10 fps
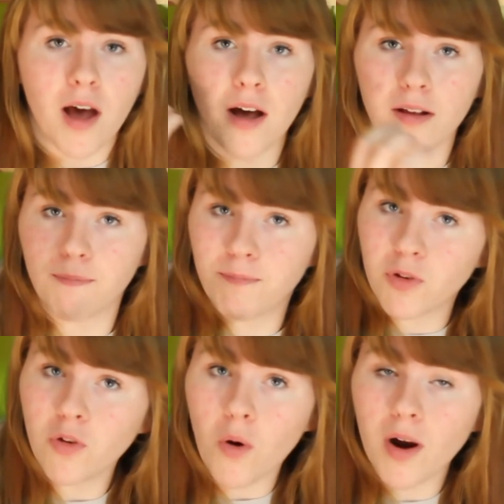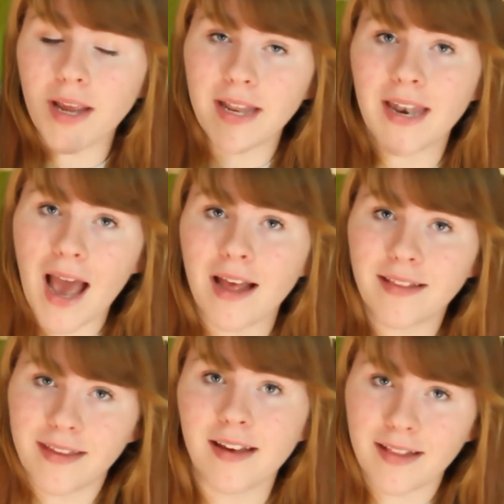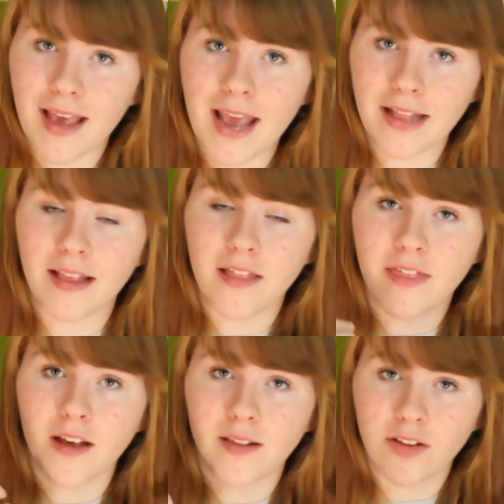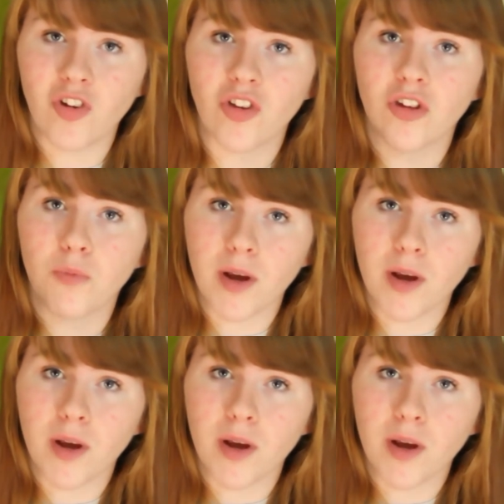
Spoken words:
A store cannot dictate the suggested